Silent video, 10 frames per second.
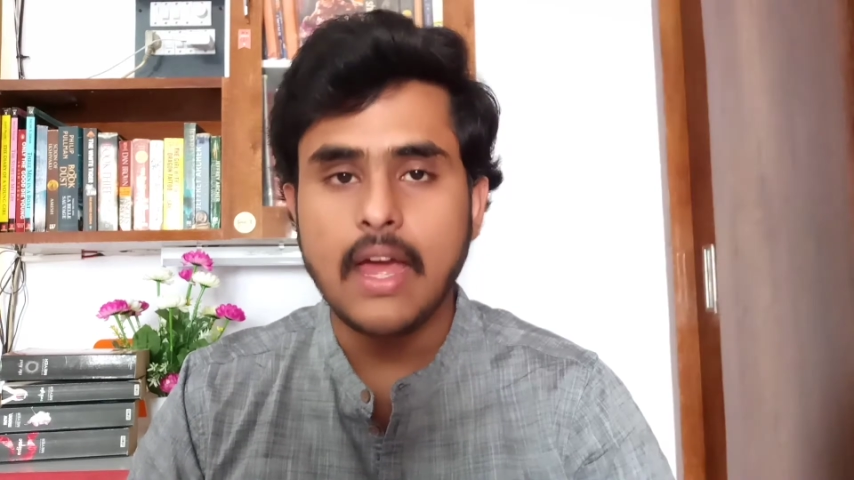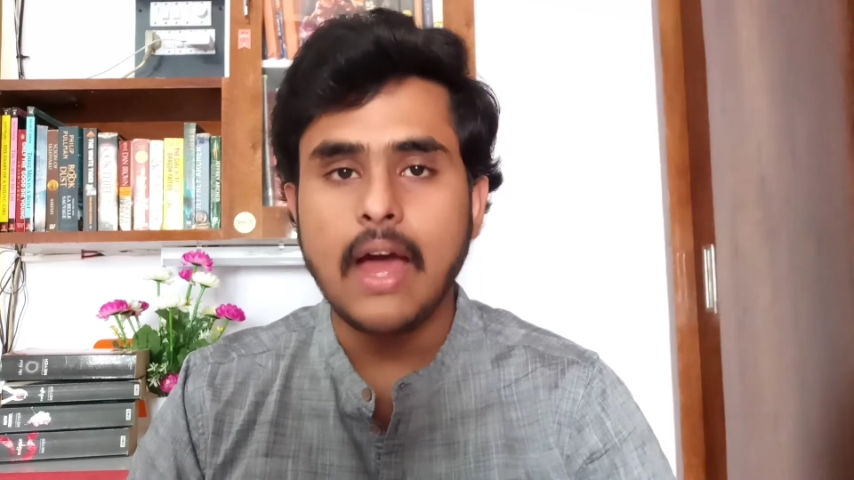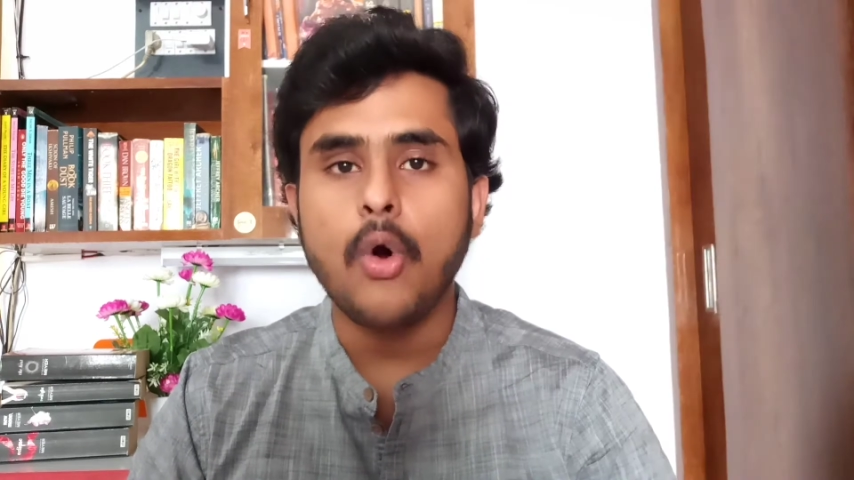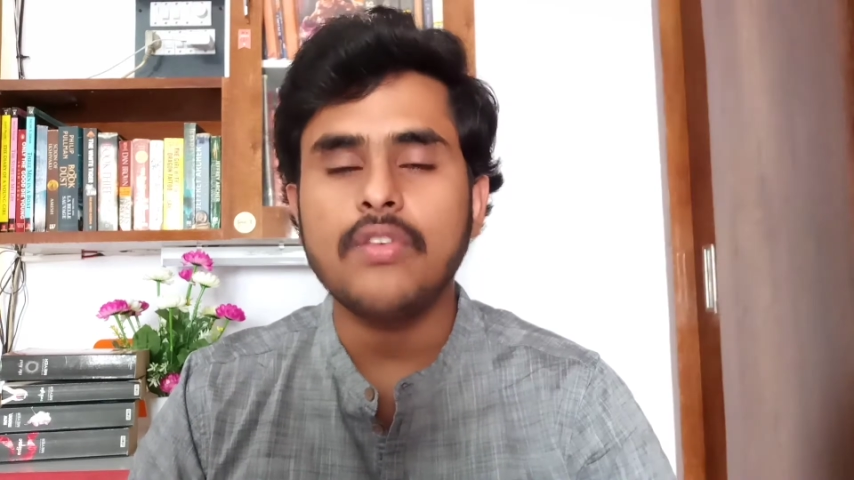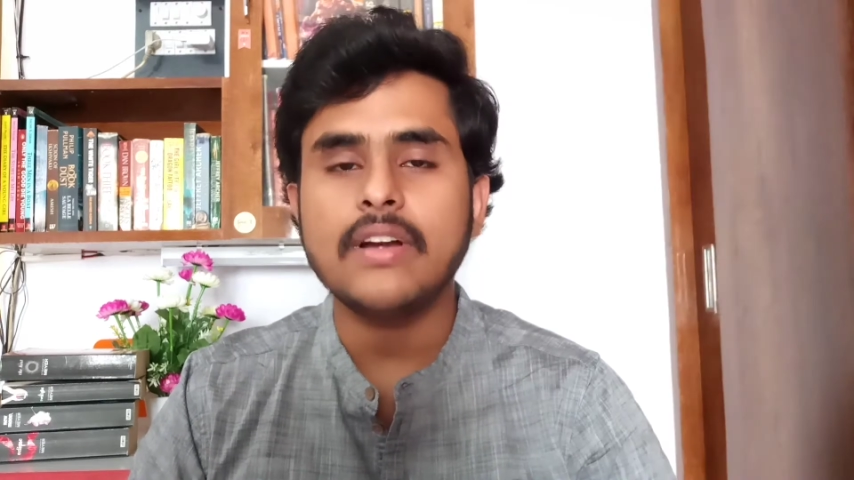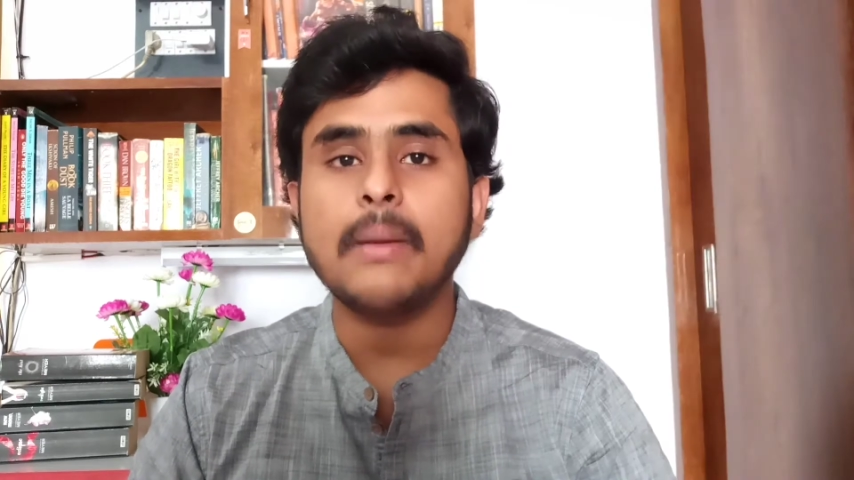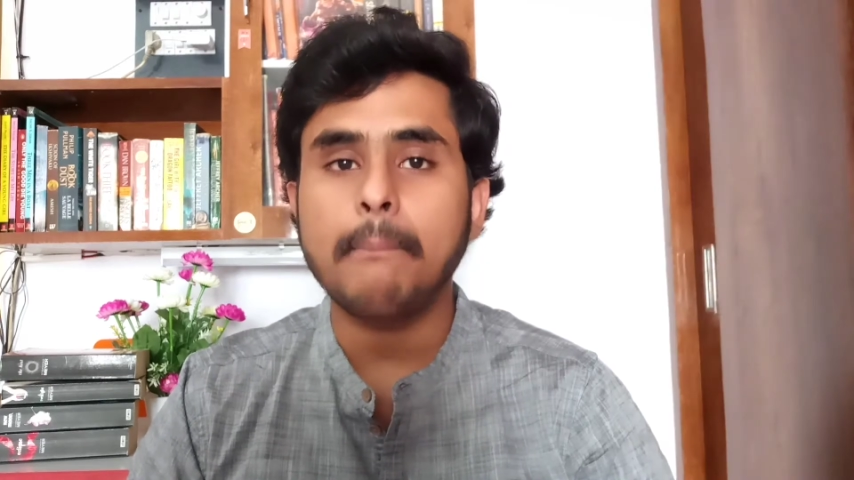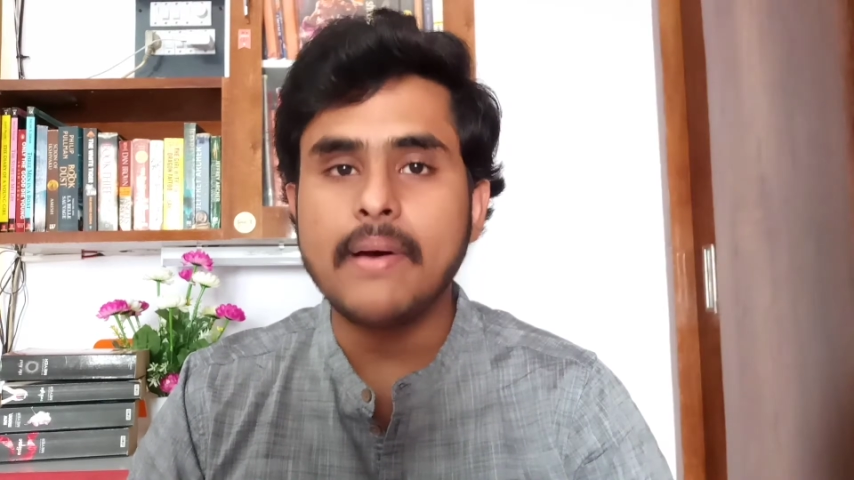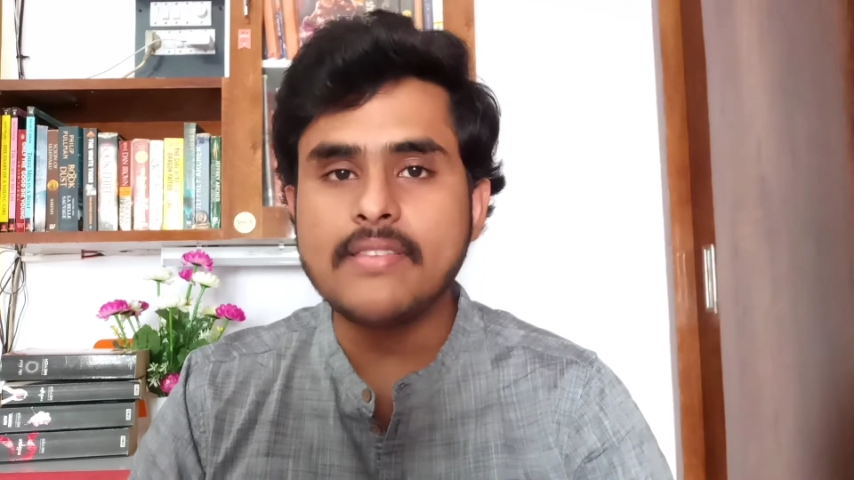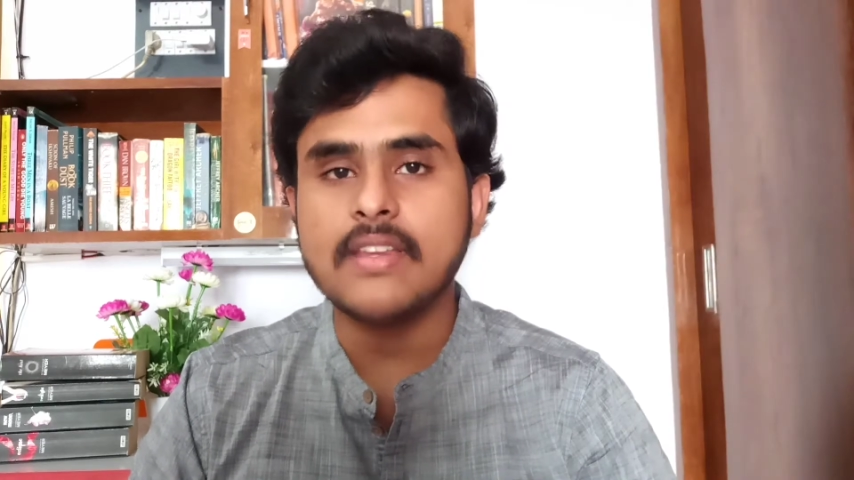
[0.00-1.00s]
over the
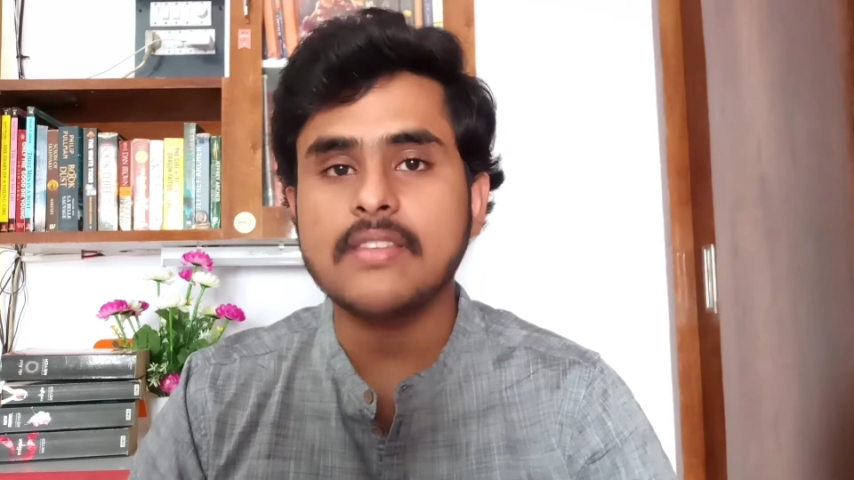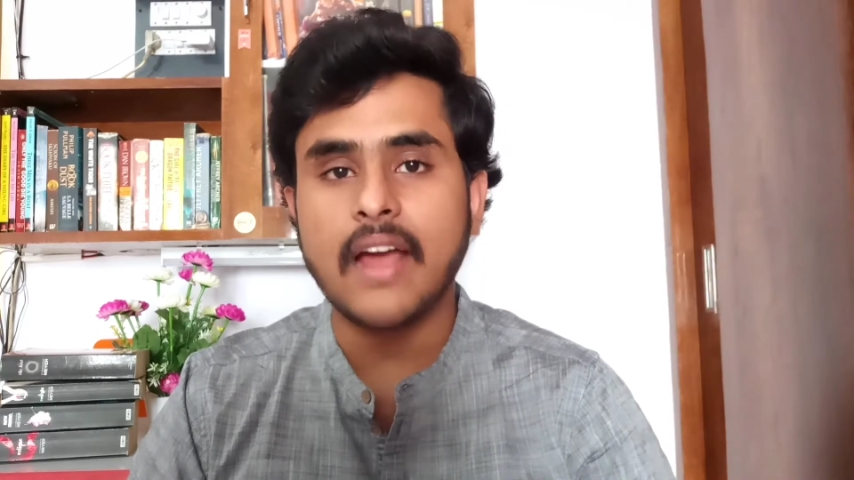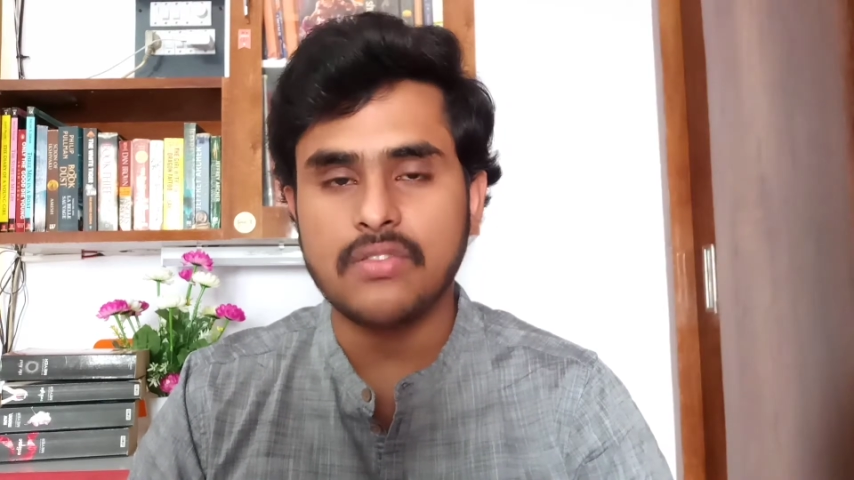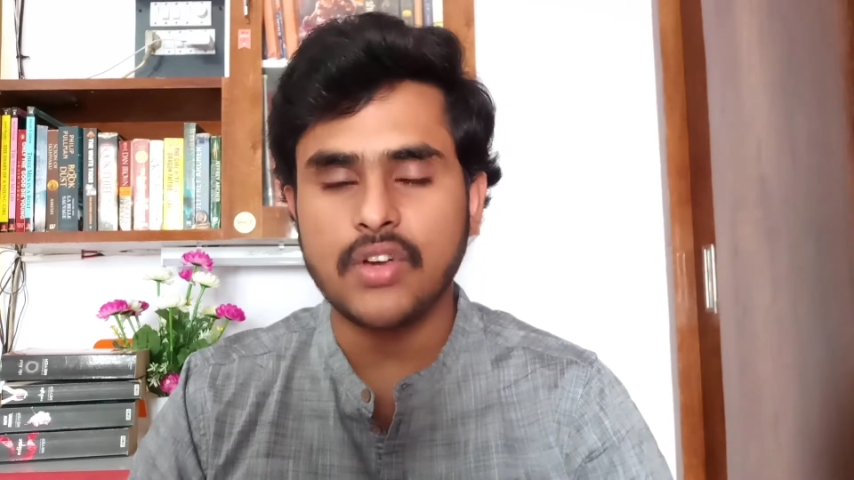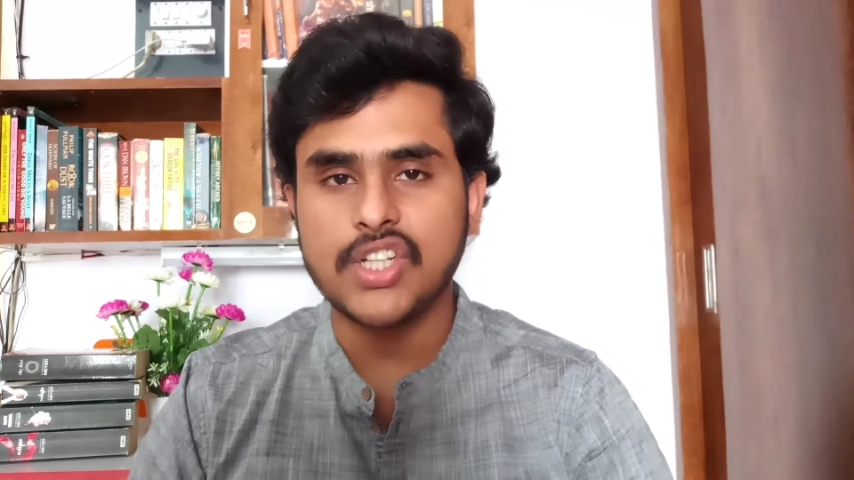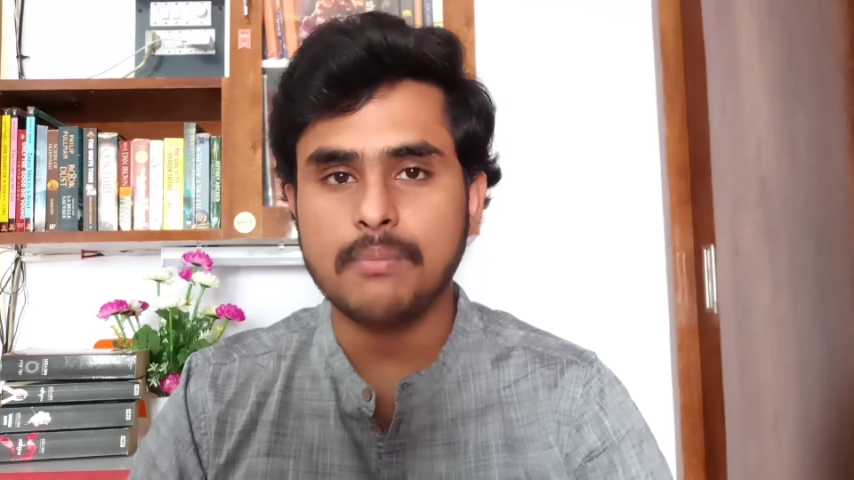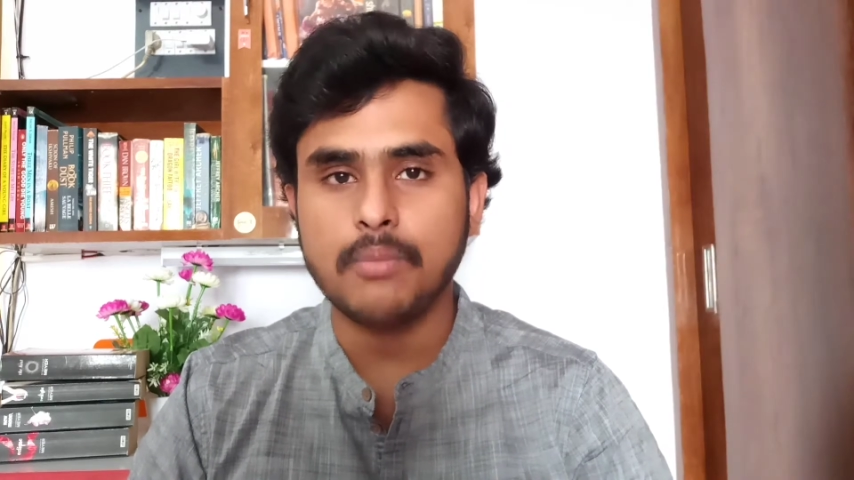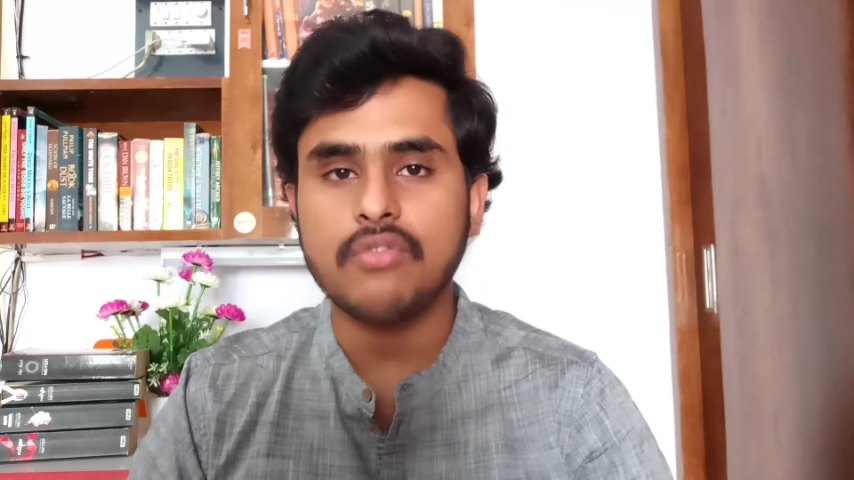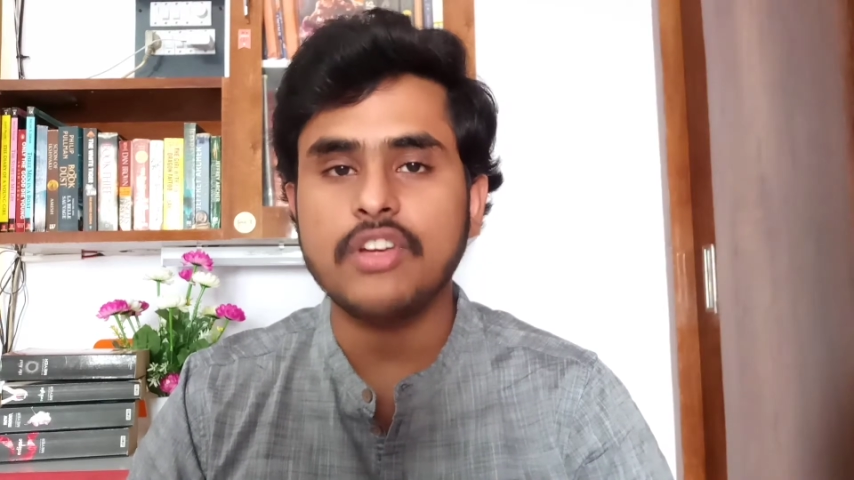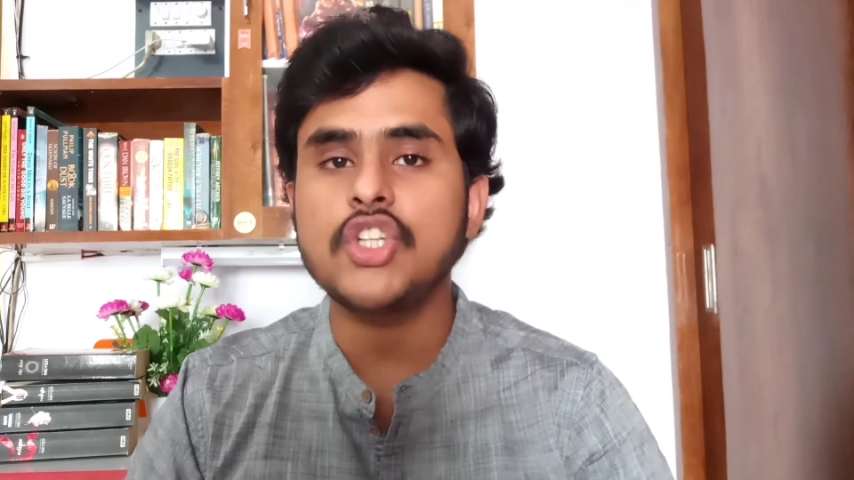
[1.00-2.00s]
best science fiction
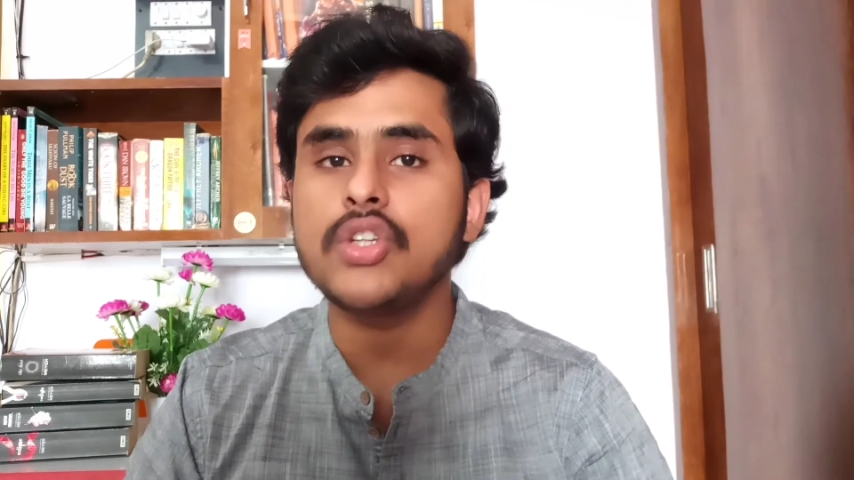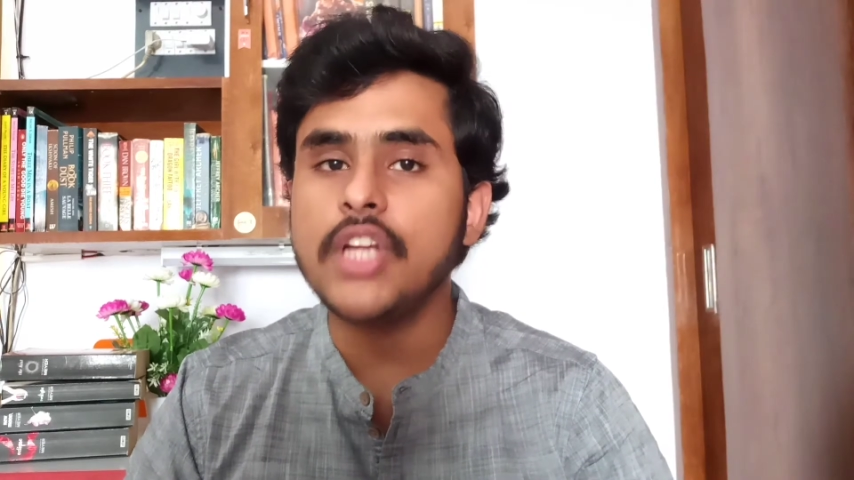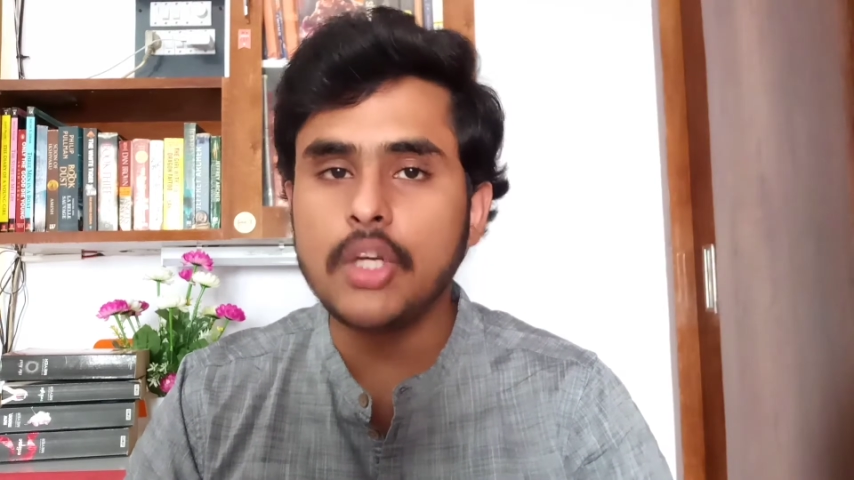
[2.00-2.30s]
book which you need